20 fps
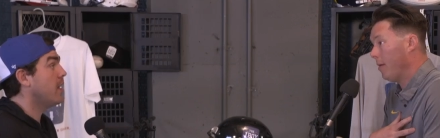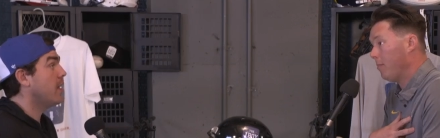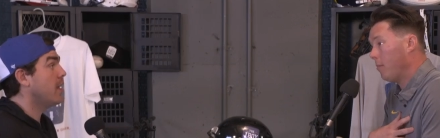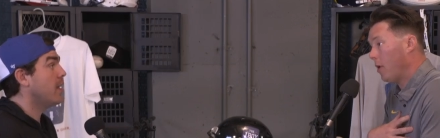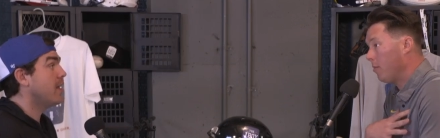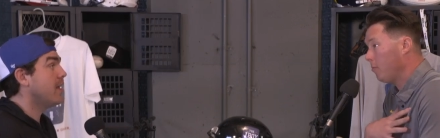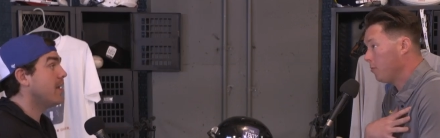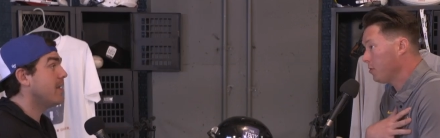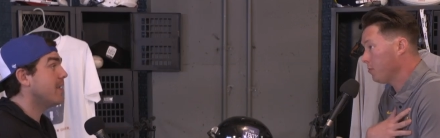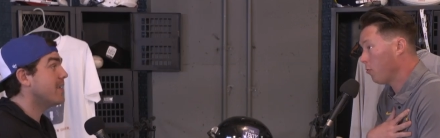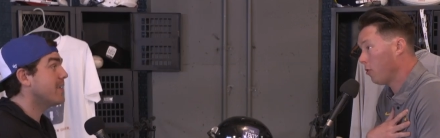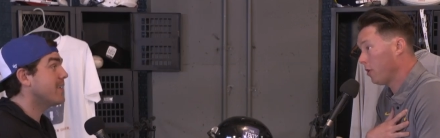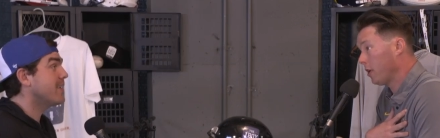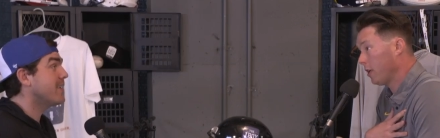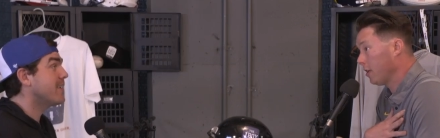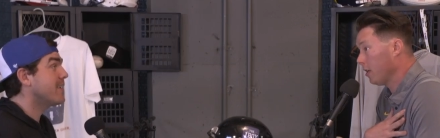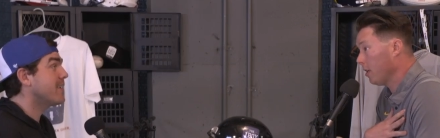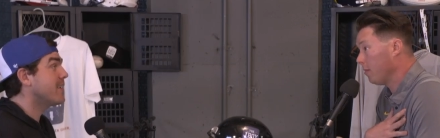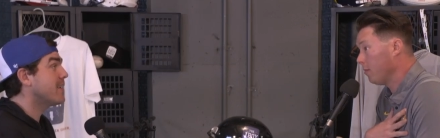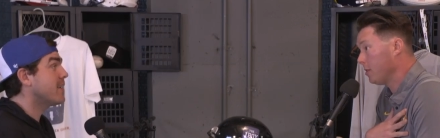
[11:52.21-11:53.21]
Speaker 1: mom was born
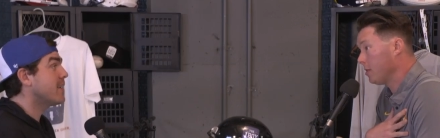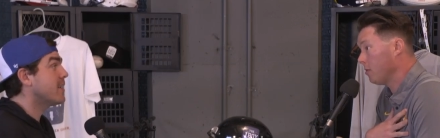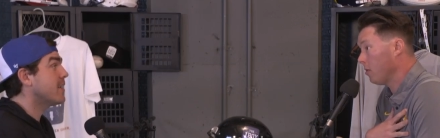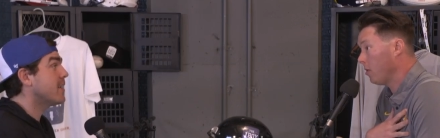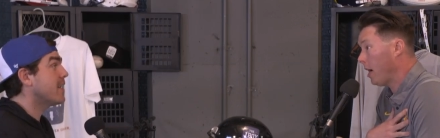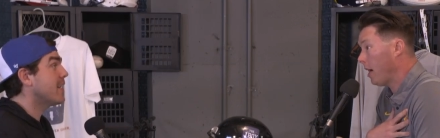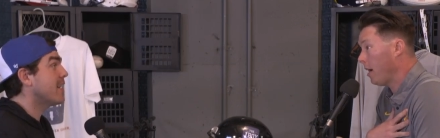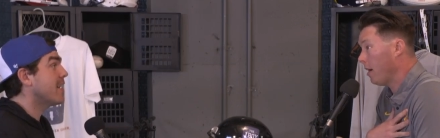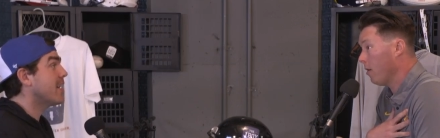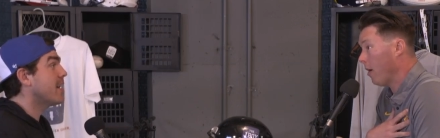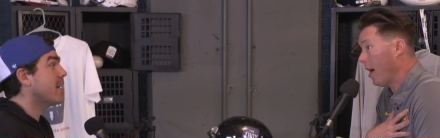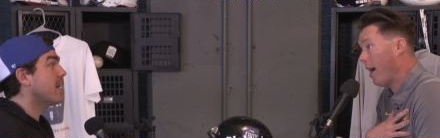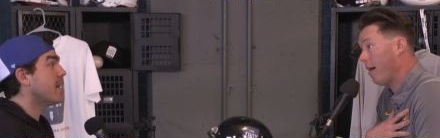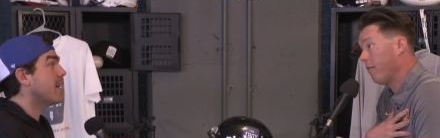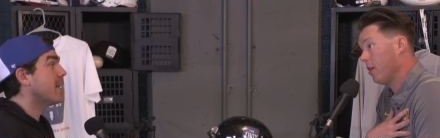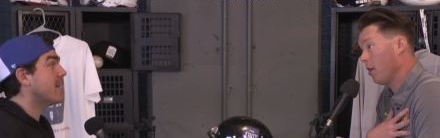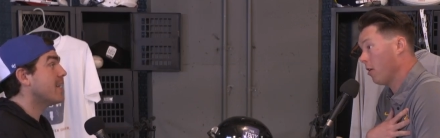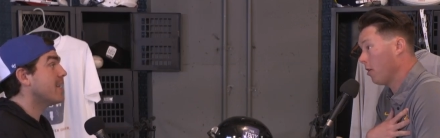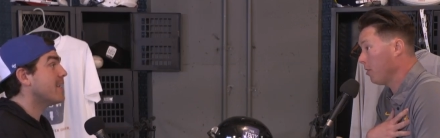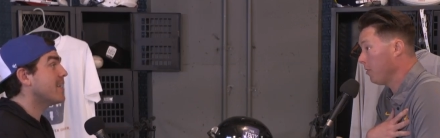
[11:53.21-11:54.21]
in Columbus, Ohio. I
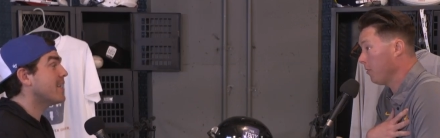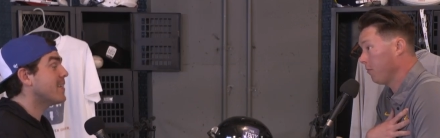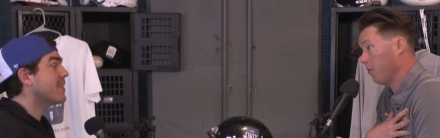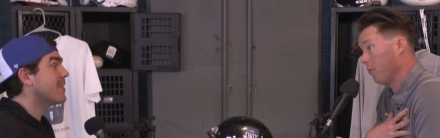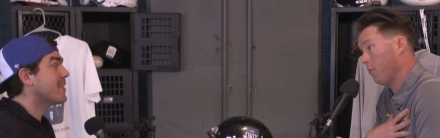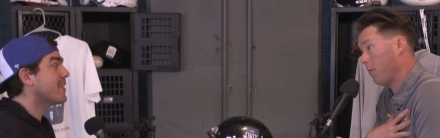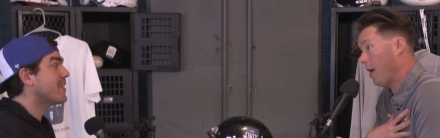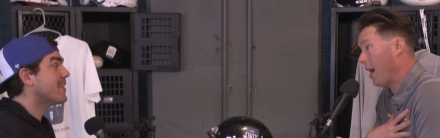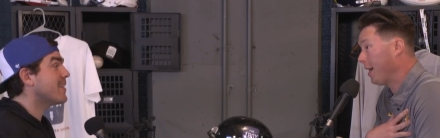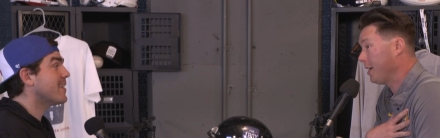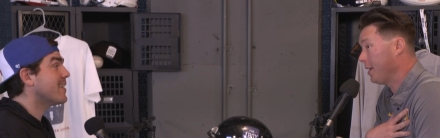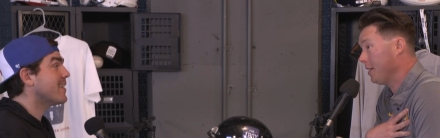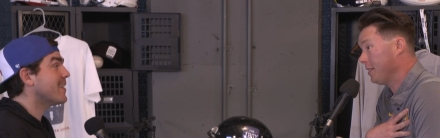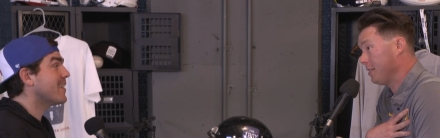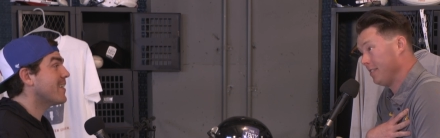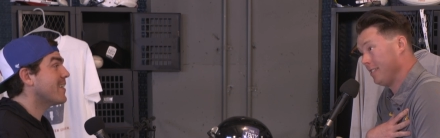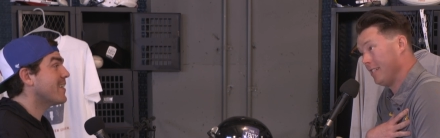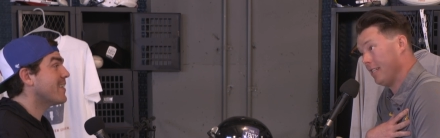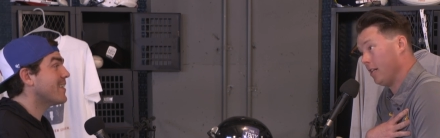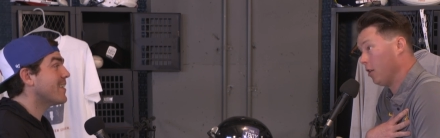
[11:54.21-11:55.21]
haven't heard from my
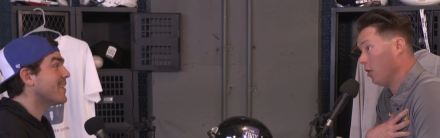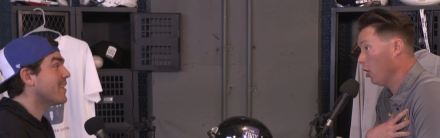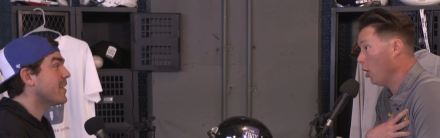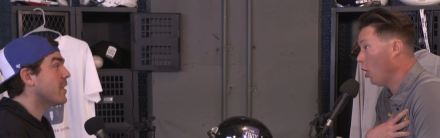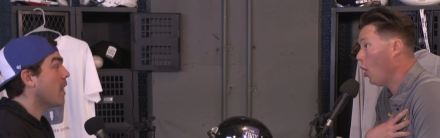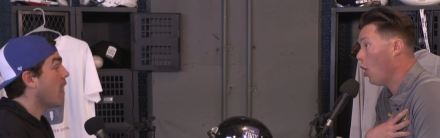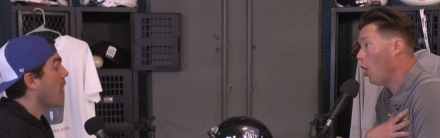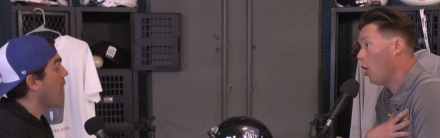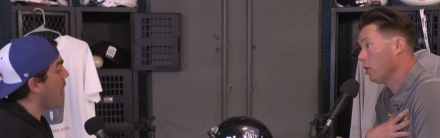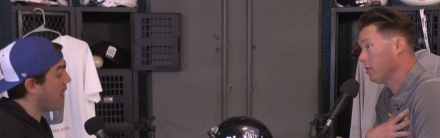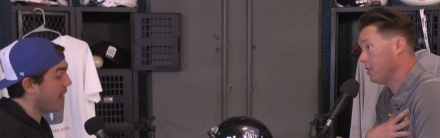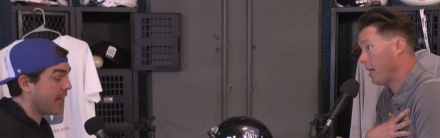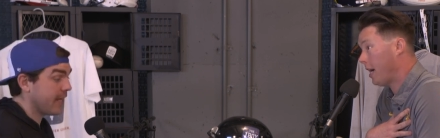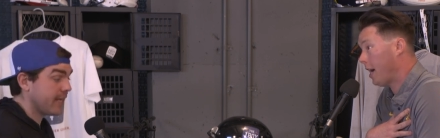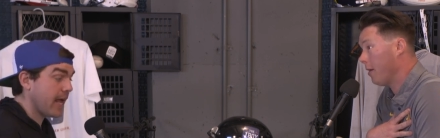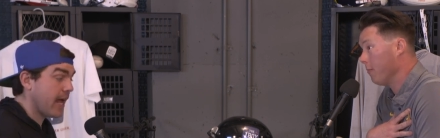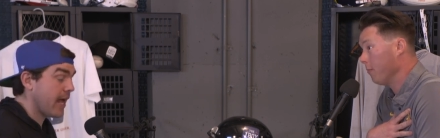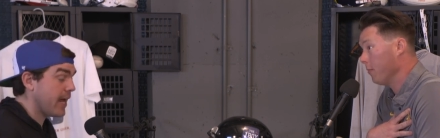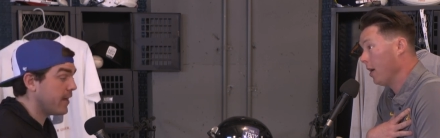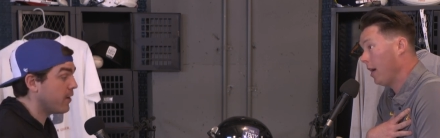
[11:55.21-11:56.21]
cousins in a long
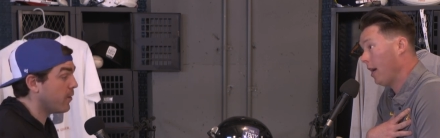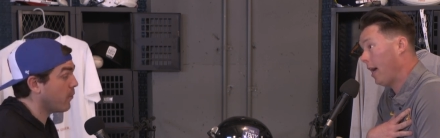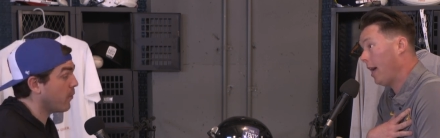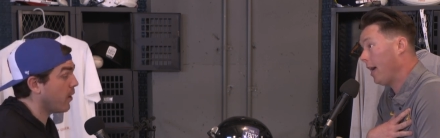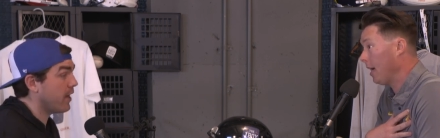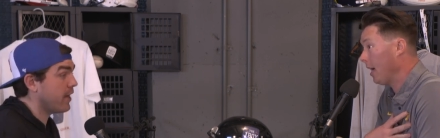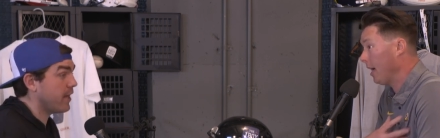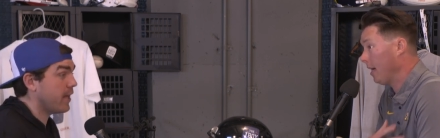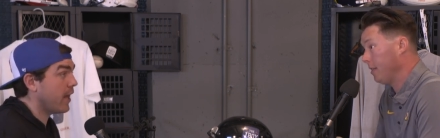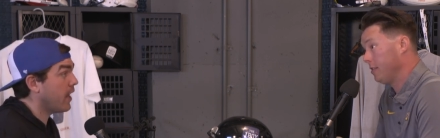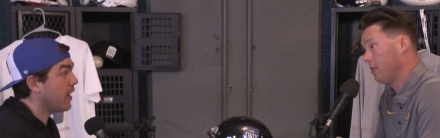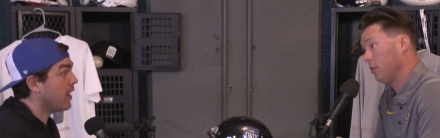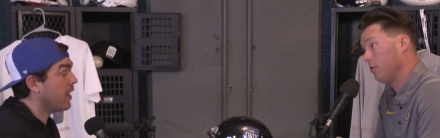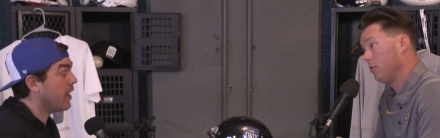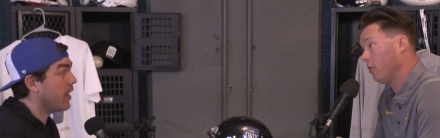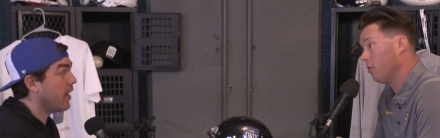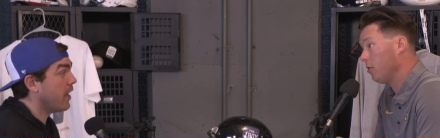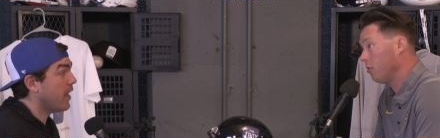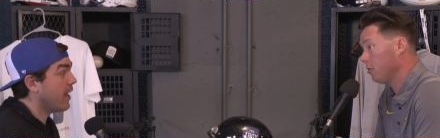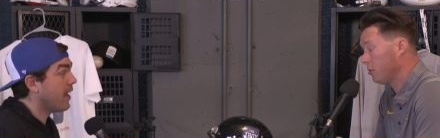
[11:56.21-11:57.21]
time. And, and hey, it, so
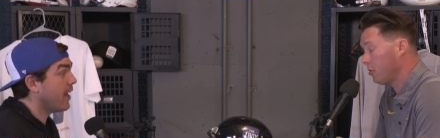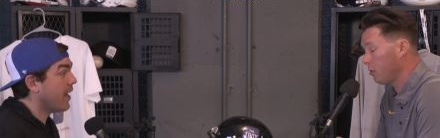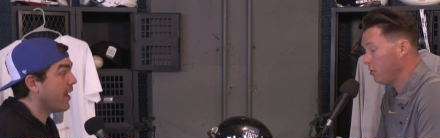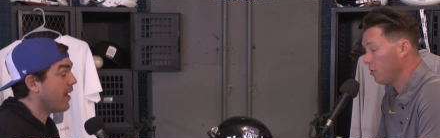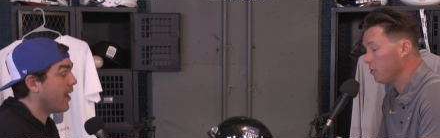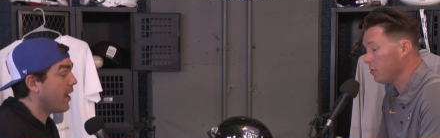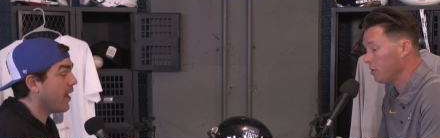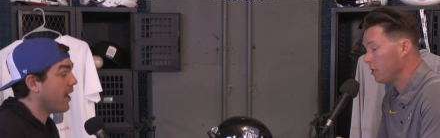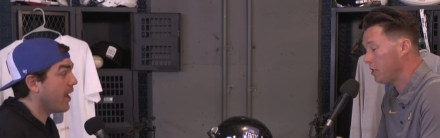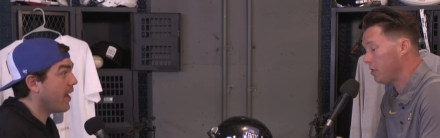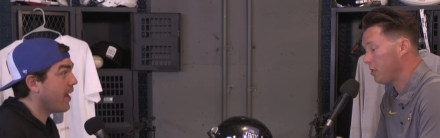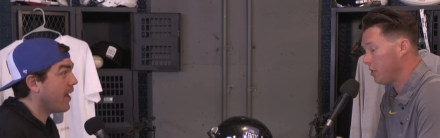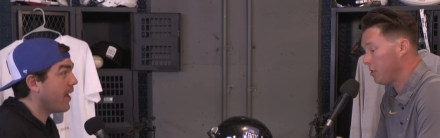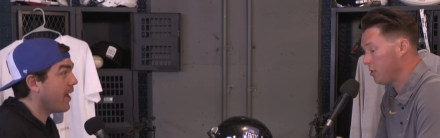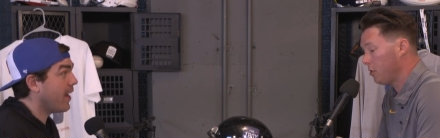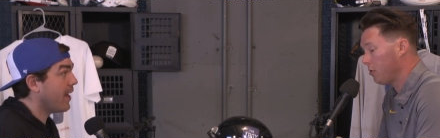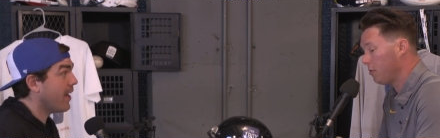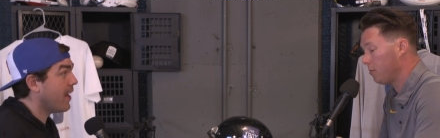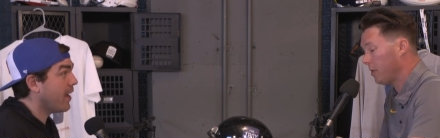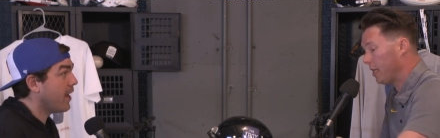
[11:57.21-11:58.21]
don't so don't just
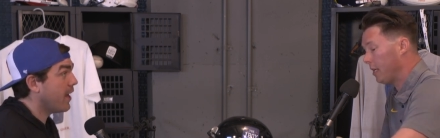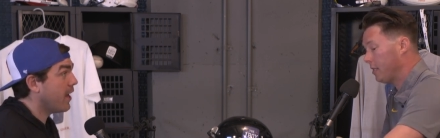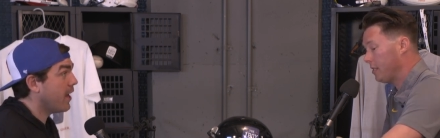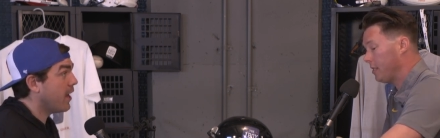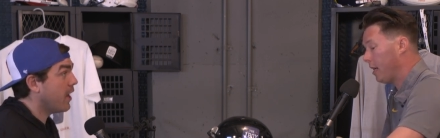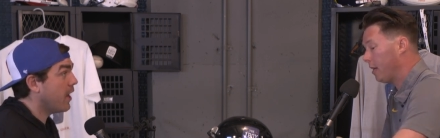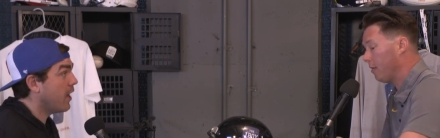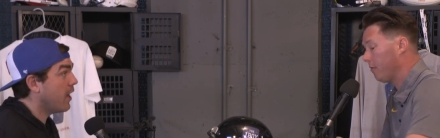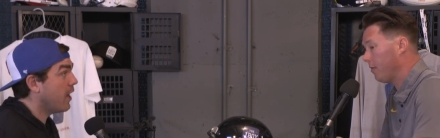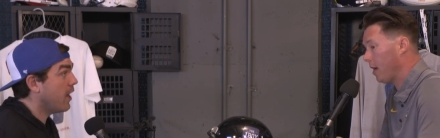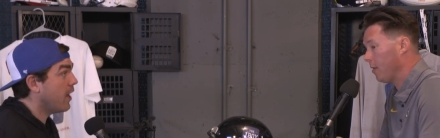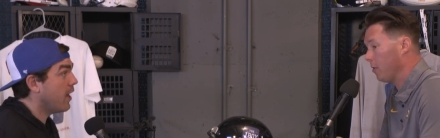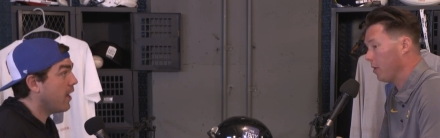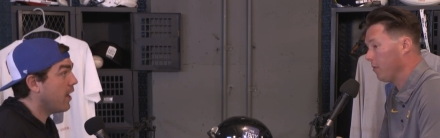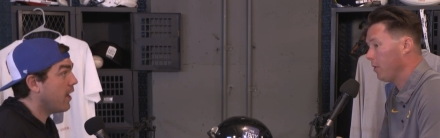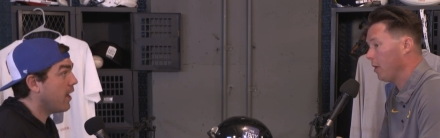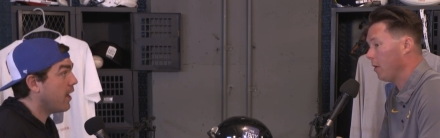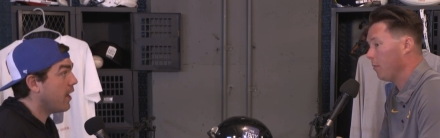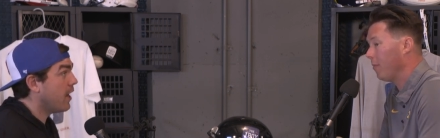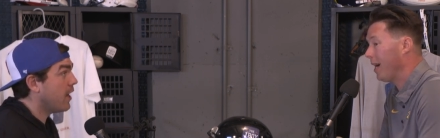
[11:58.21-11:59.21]
assume that it's not a family
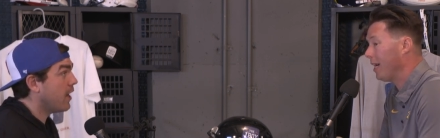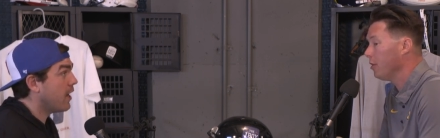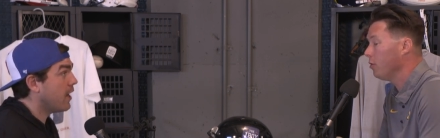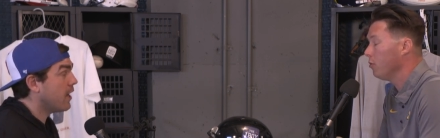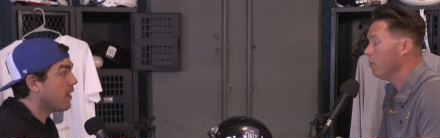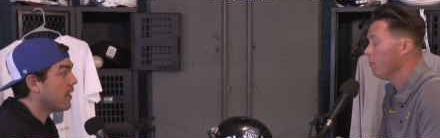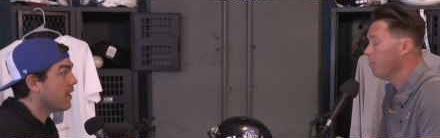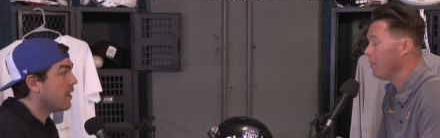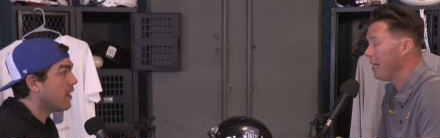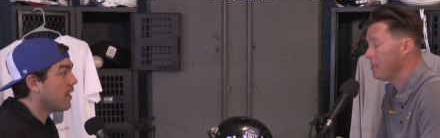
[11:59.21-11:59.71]
affair. My my